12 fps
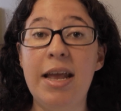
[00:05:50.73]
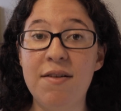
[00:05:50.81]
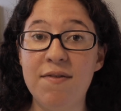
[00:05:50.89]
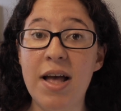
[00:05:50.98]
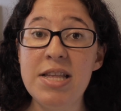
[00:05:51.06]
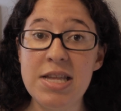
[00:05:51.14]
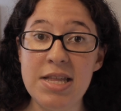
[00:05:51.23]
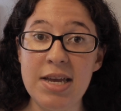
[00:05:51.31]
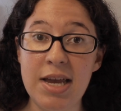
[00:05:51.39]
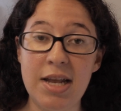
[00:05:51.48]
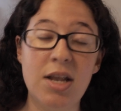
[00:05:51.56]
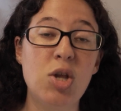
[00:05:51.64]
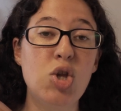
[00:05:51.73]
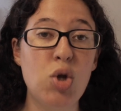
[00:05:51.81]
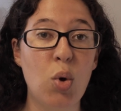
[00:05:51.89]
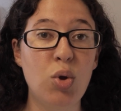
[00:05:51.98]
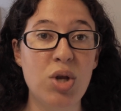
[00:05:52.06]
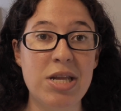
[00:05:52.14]
invested,
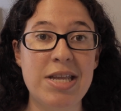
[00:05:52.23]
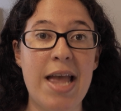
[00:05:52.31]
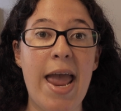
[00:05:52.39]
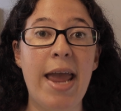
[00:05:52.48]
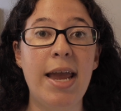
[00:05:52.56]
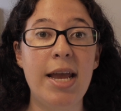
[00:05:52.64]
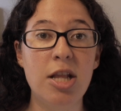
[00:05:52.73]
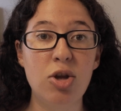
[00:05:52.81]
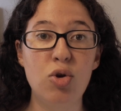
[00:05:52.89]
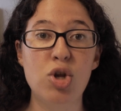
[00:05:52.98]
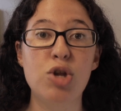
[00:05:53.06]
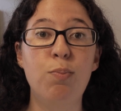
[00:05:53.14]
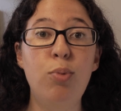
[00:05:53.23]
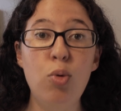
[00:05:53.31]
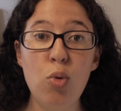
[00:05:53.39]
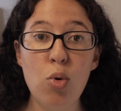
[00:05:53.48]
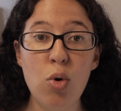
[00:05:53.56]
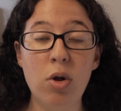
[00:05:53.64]
so to say, into this
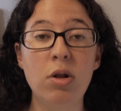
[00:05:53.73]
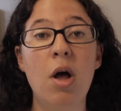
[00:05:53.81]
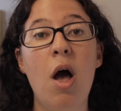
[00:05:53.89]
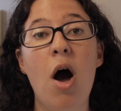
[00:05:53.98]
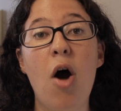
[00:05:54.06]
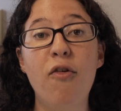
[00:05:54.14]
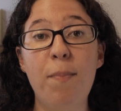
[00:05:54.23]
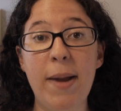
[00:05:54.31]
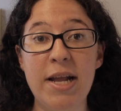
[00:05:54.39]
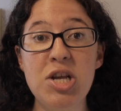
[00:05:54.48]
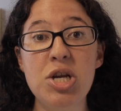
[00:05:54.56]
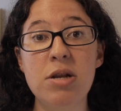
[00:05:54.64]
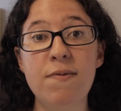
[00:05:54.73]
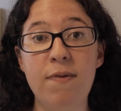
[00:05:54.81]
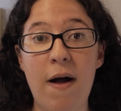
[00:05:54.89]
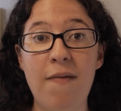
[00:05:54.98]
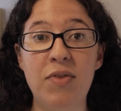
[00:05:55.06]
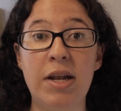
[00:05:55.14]
pool of pension
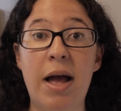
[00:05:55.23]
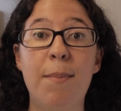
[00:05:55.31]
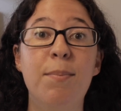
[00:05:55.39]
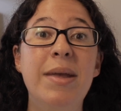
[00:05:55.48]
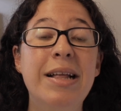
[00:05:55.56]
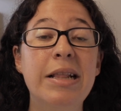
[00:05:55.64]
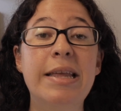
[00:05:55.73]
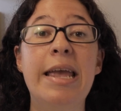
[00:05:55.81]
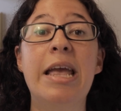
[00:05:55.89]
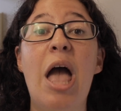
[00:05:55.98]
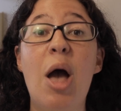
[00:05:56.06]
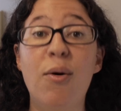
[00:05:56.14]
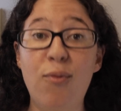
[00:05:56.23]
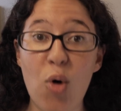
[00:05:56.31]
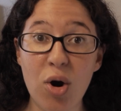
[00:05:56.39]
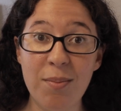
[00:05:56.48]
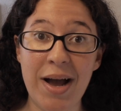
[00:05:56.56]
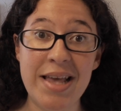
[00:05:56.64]
fund that I'm building
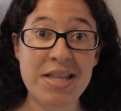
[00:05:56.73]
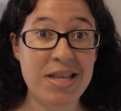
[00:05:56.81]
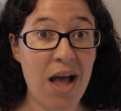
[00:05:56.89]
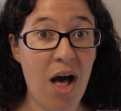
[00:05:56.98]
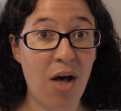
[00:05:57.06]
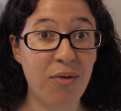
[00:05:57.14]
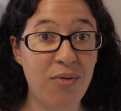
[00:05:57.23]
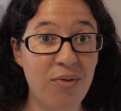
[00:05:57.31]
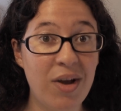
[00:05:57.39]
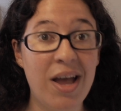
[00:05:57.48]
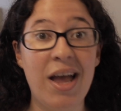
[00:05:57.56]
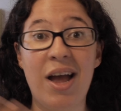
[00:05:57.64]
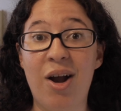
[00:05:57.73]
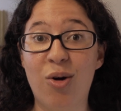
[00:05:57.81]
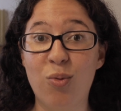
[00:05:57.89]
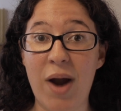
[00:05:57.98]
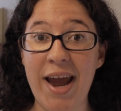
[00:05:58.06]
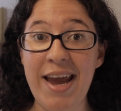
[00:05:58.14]
for myself,
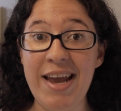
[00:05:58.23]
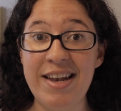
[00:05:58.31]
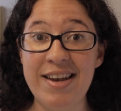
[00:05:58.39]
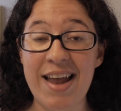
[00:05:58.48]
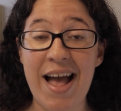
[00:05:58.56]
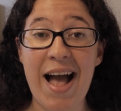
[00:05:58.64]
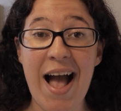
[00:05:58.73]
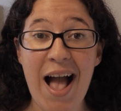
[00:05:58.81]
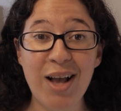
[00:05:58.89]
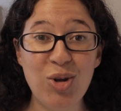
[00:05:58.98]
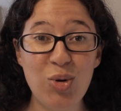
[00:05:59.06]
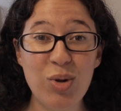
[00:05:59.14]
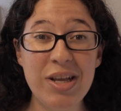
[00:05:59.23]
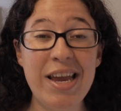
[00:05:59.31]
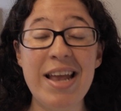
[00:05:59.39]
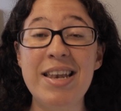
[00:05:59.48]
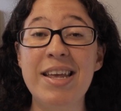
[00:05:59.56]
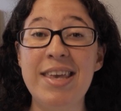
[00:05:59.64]
right?
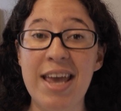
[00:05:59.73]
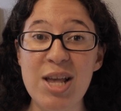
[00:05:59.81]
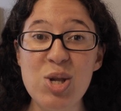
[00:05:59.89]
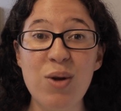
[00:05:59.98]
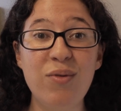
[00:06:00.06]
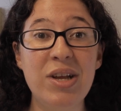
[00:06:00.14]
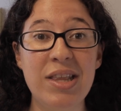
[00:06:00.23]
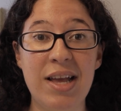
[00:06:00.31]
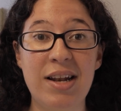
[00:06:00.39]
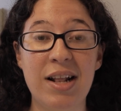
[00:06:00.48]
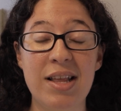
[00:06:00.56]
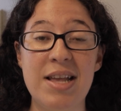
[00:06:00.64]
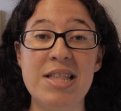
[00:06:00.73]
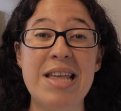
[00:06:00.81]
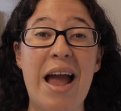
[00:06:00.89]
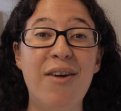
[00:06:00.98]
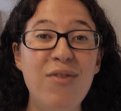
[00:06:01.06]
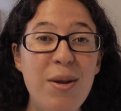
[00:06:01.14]
Actually, in the case of the Netherlands,
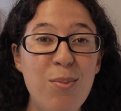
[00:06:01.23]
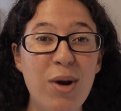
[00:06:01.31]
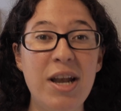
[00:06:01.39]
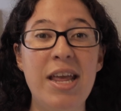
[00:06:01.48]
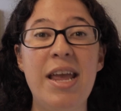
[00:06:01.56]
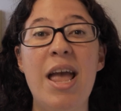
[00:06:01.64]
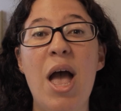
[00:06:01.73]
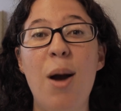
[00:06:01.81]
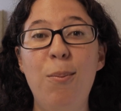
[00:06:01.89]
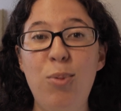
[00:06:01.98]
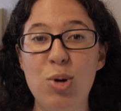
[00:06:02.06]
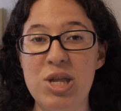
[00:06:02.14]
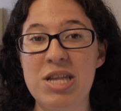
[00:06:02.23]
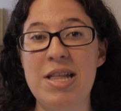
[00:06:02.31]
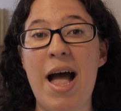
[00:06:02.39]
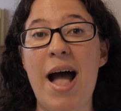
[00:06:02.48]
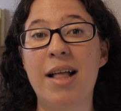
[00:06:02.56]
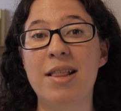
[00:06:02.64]
everybody puts
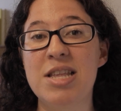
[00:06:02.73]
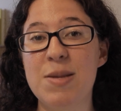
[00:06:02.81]
that